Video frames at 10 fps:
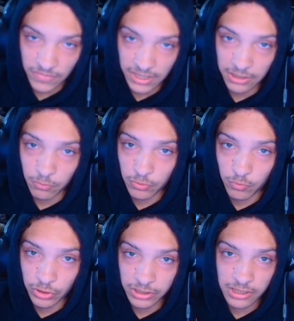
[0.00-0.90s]
it would
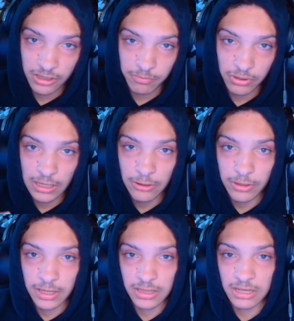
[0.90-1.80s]
really help you out
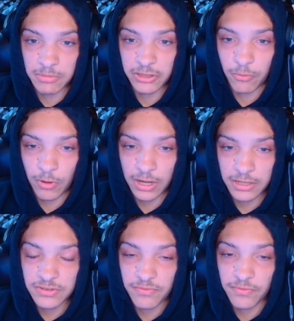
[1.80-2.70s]
in climbing the
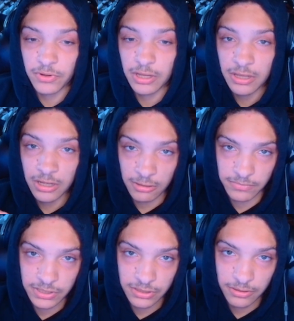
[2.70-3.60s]
ranks for the
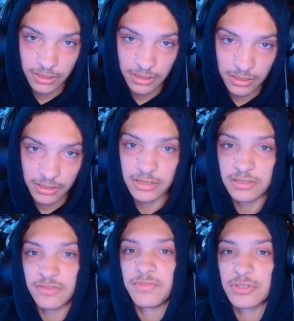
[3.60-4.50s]
comps. Because
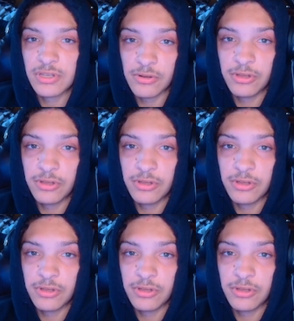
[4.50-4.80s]
if you're solo